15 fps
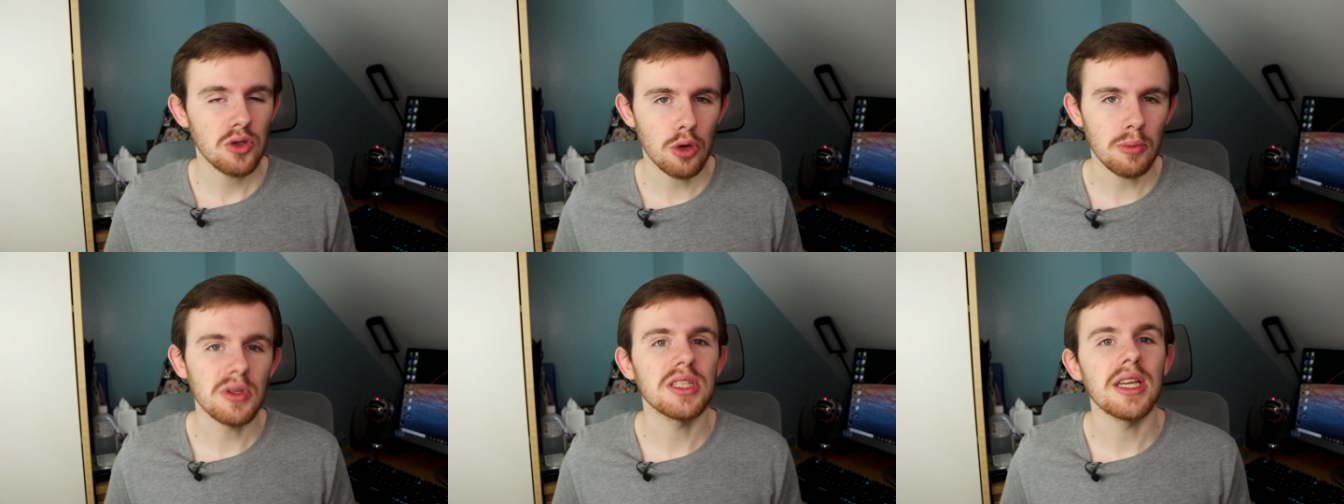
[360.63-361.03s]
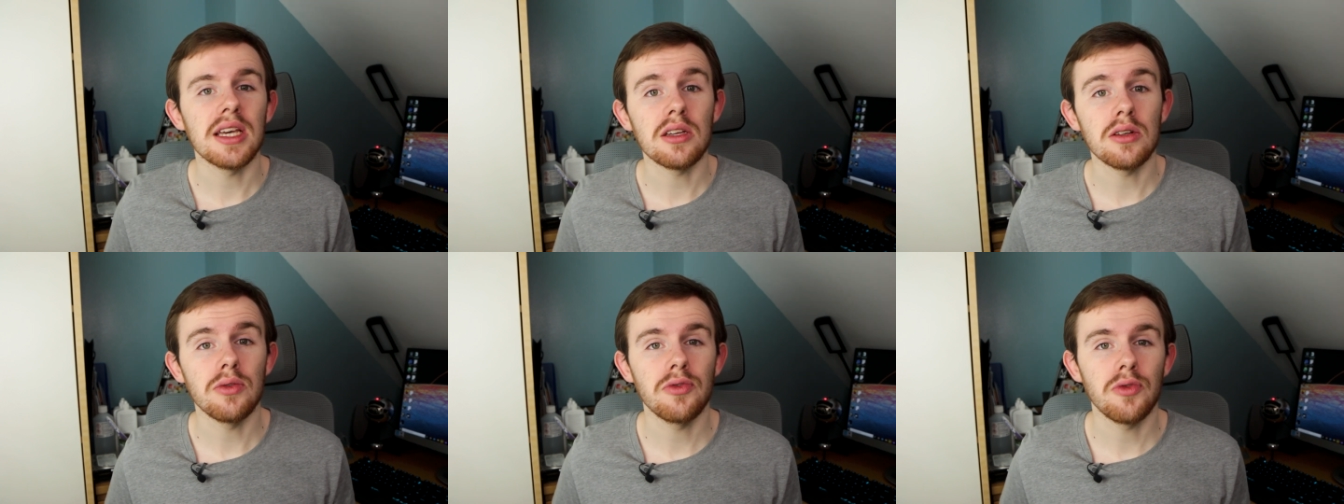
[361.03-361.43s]
normally
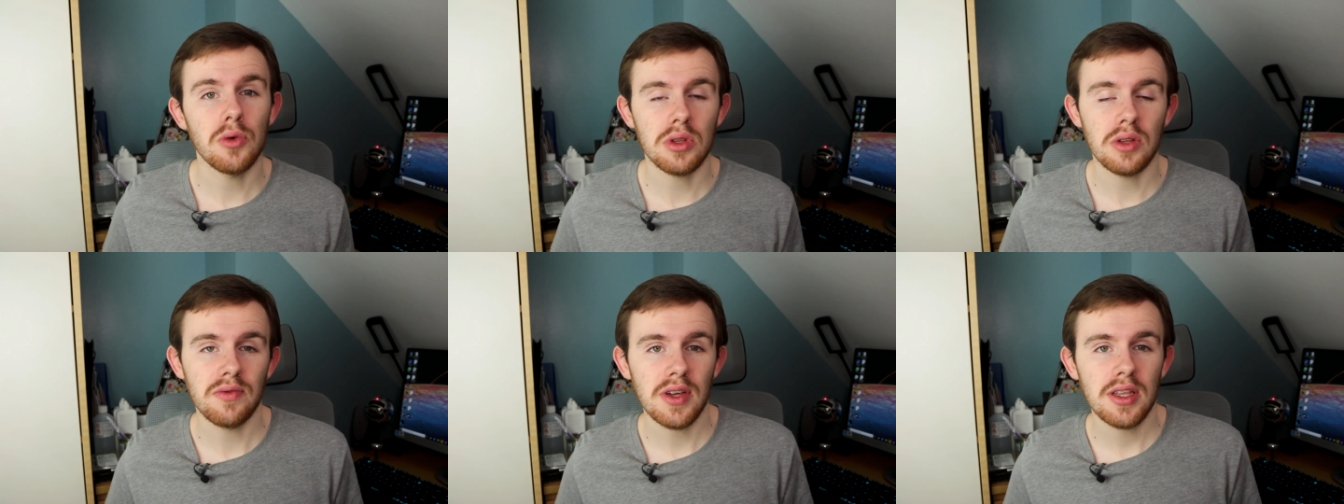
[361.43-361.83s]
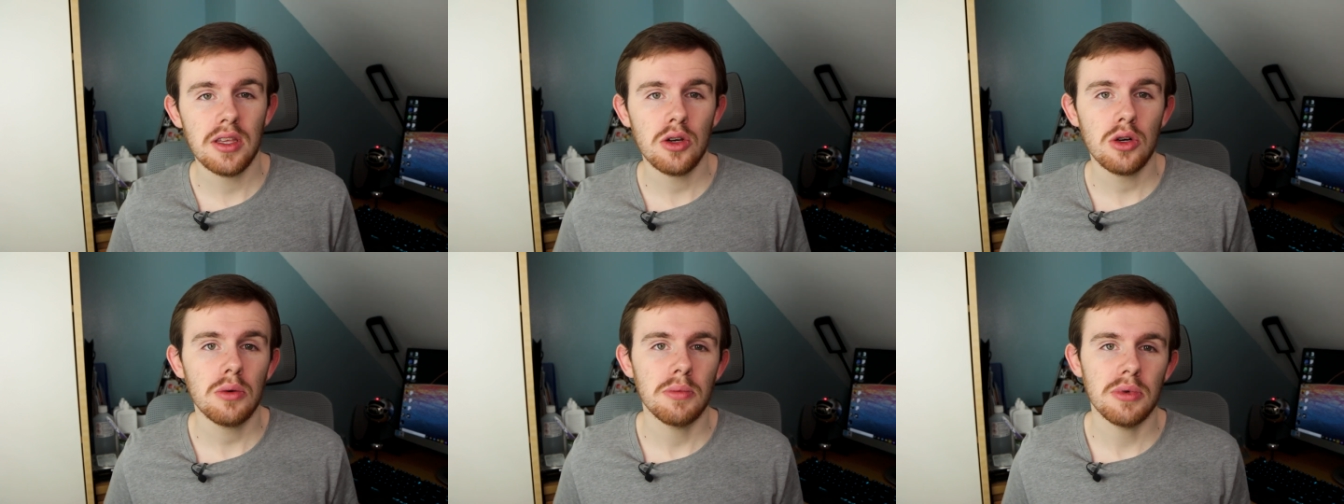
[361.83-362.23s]
taken in fourth and
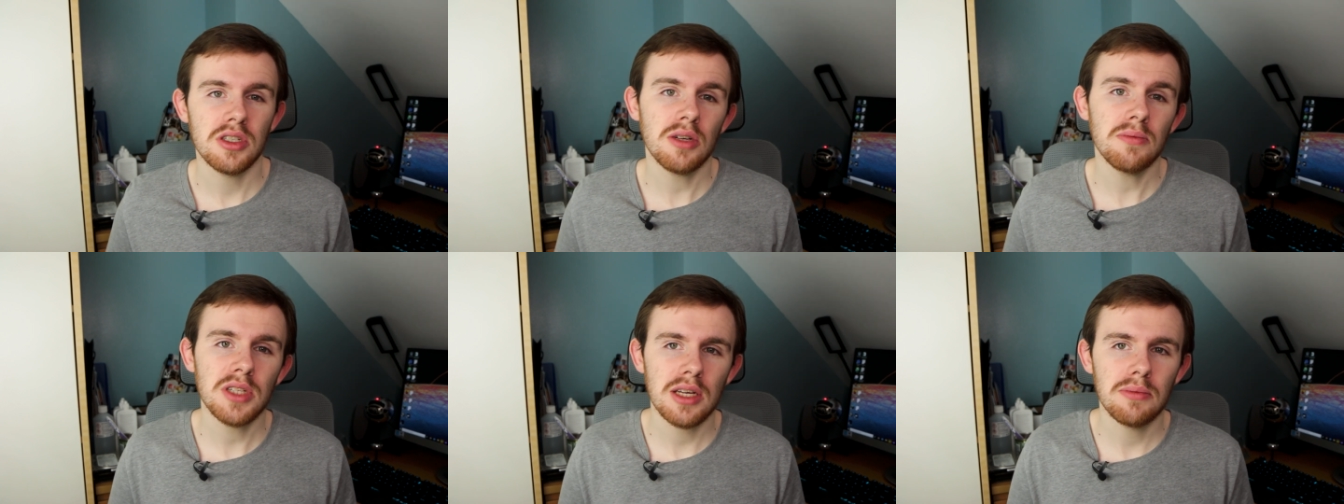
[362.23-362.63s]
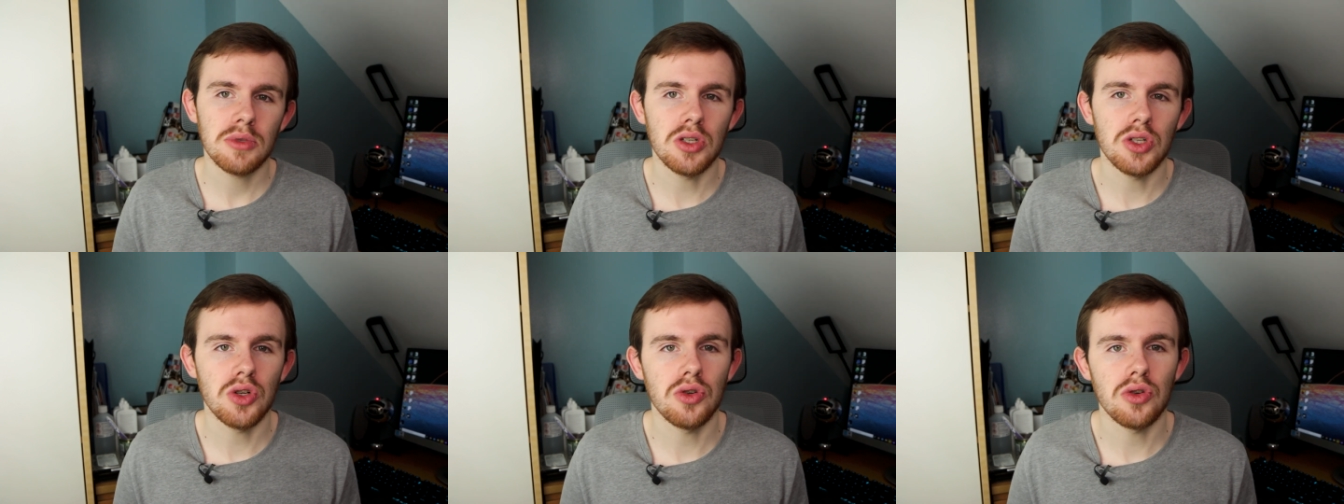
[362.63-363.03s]
fifth year, but sometimes
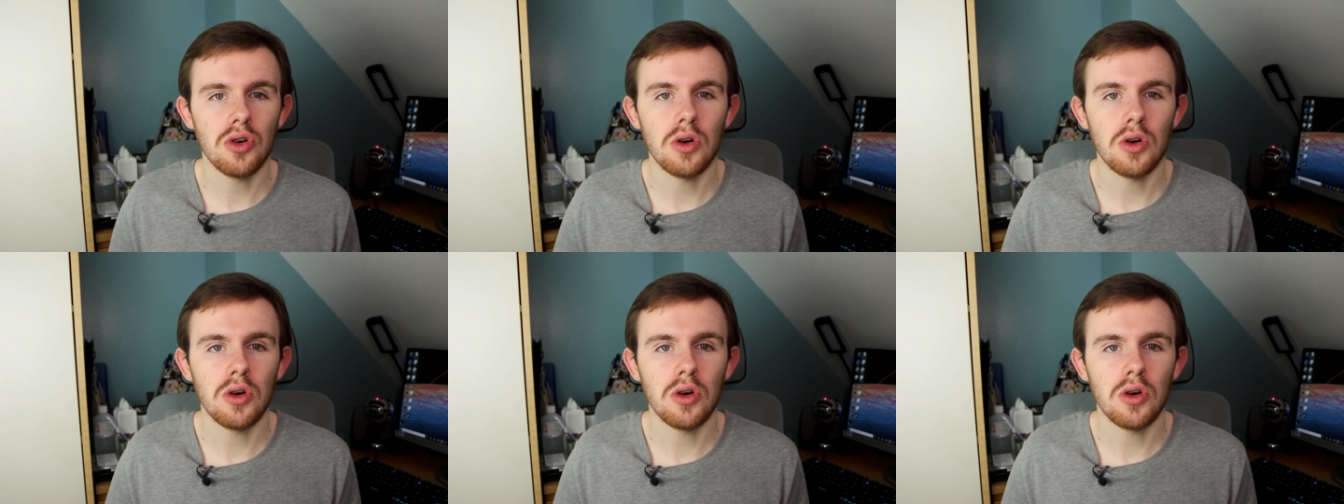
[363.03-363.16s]
in junior